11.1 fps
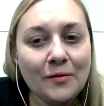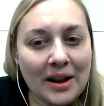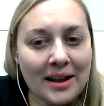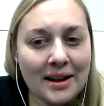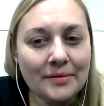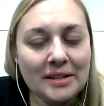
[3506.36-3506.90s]

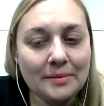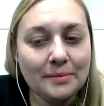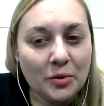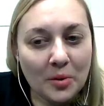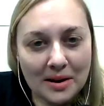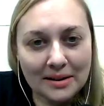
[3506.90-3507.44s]
Faye gives
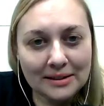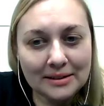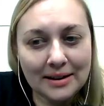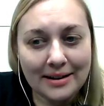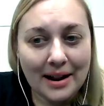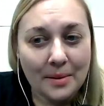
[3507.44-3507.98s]
him
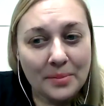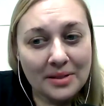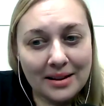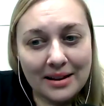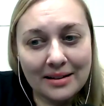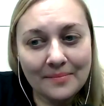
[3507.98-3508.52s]
nuance and
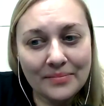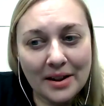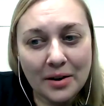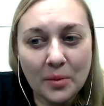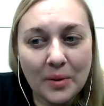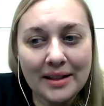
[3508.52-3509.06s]
empathy
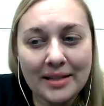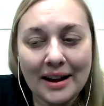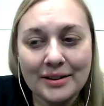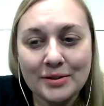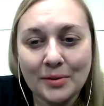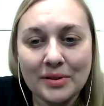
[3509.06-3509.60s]
in a way that
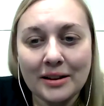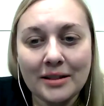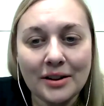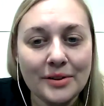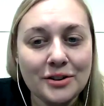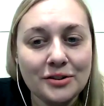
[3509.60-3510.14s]
I don't think
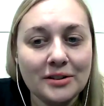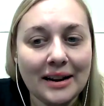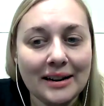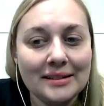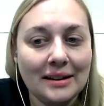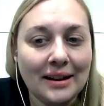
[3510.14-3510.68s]
the original
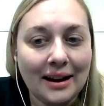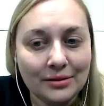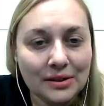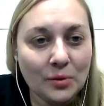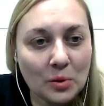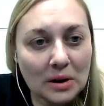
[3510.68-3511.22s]
text
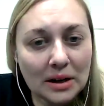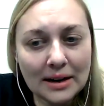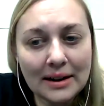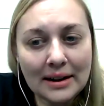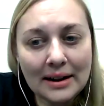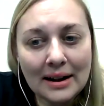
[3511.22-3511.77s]
allows for.
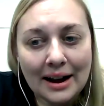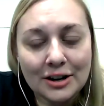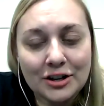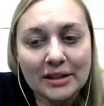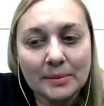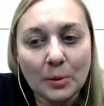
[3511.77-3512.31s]

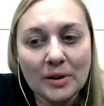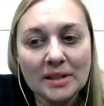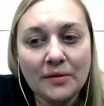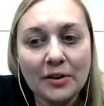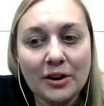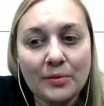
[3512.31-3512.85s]
She
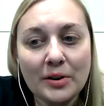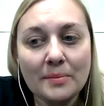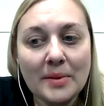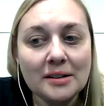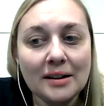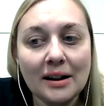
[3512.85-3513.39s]
explores the very
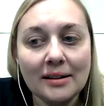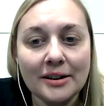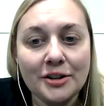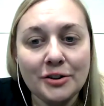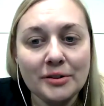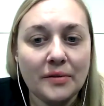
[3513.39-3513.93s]
real mental health
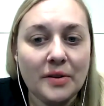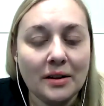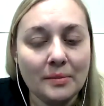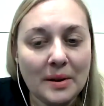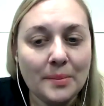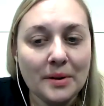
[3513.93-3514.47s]
issues of
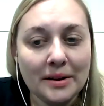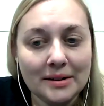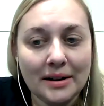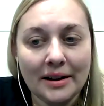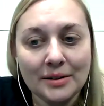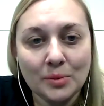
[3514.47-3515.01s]
young people in
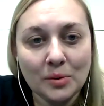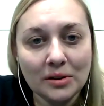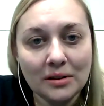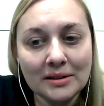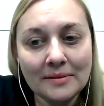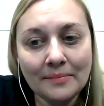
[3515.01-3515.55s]
today's
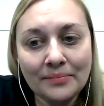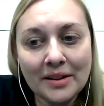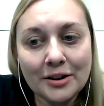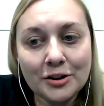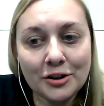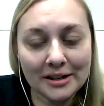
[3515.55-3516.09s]
world.
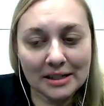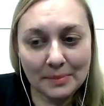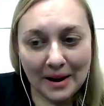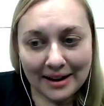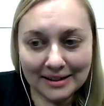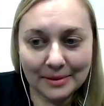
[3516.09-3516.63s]
She
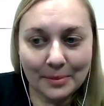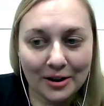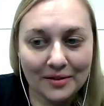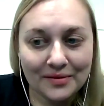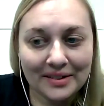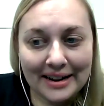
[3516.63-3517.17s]
expands the
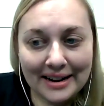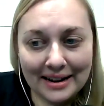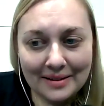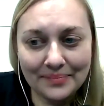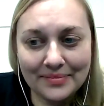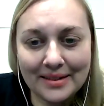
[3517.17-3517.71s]
part of
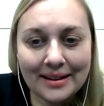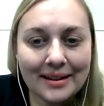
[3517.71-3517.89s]
Leah,